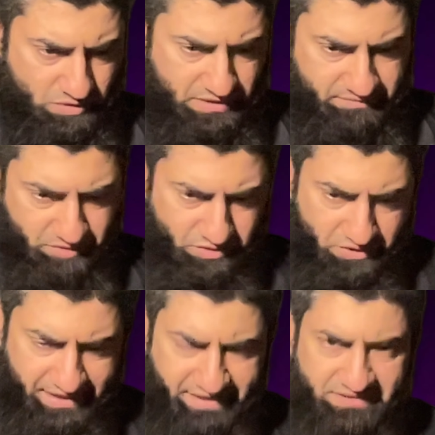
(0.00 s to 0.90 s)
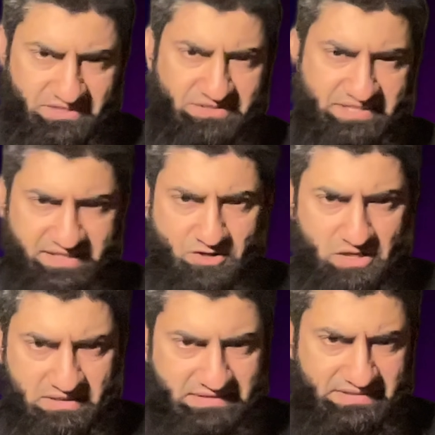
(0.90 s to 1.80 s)
He needs to see
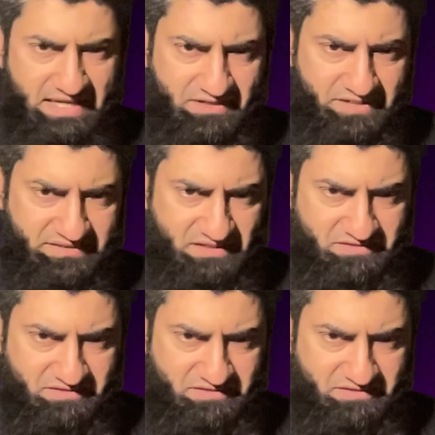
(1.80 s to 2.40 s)
all the salaries